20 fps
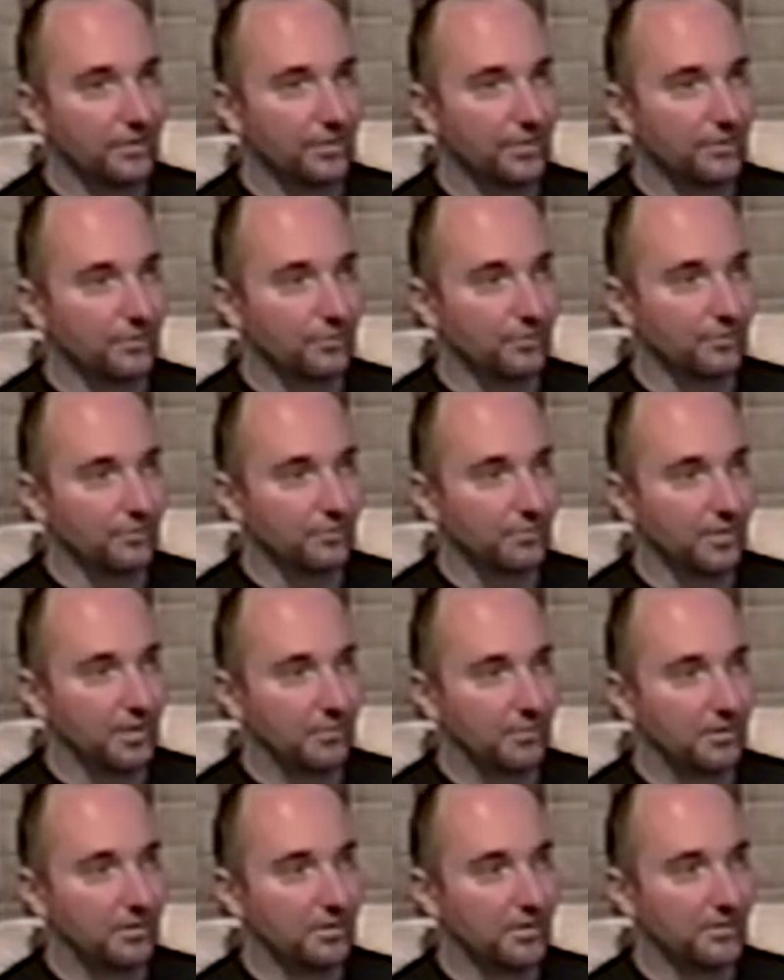you know, thunderstorms
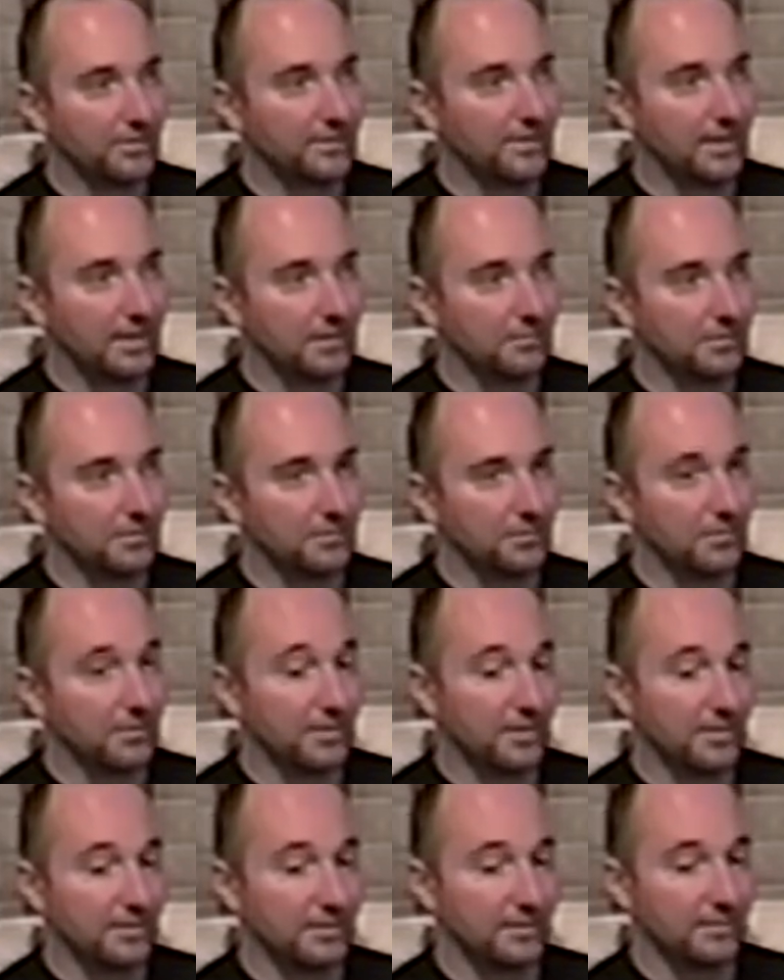coming in all the time. I
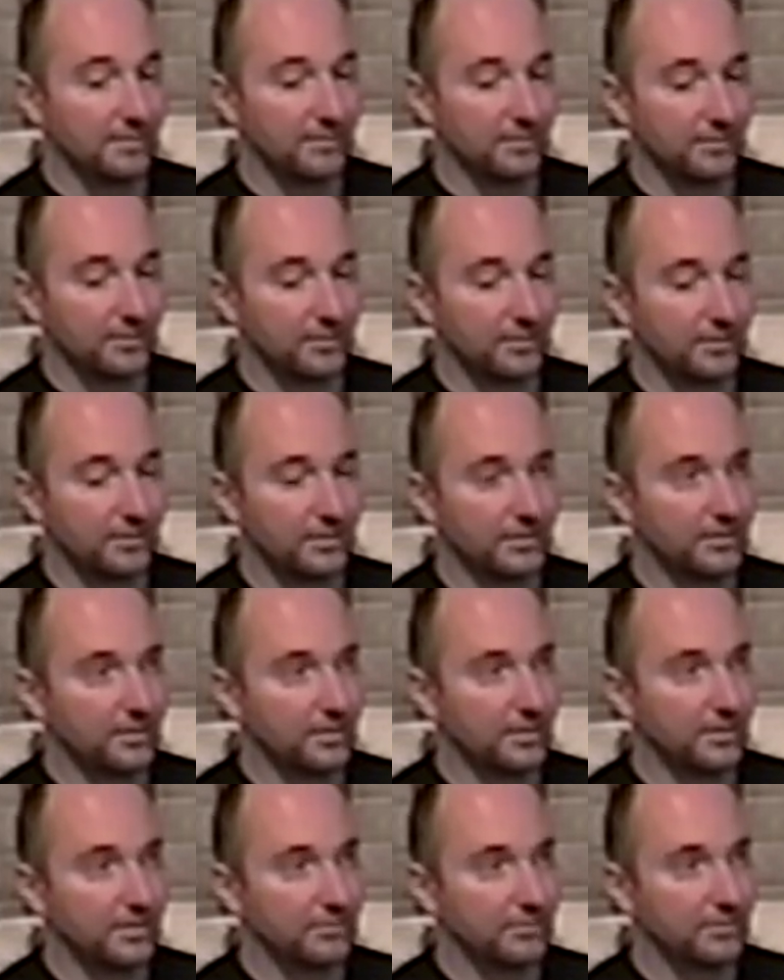just thought this isn't good. You
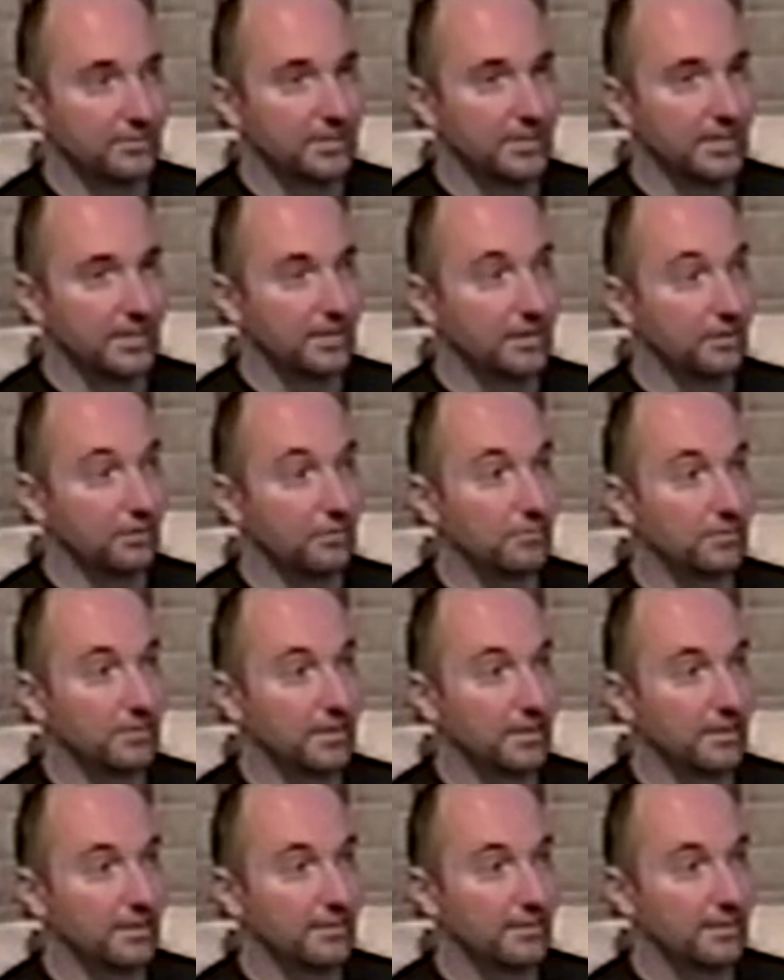know, I definitely need to get over
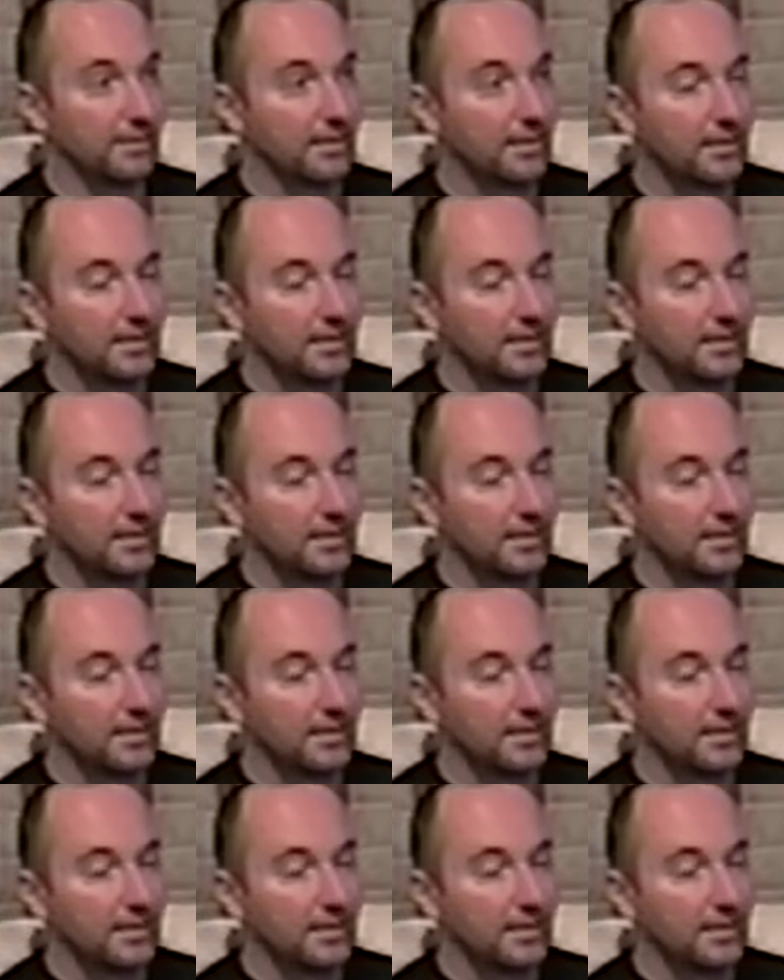this.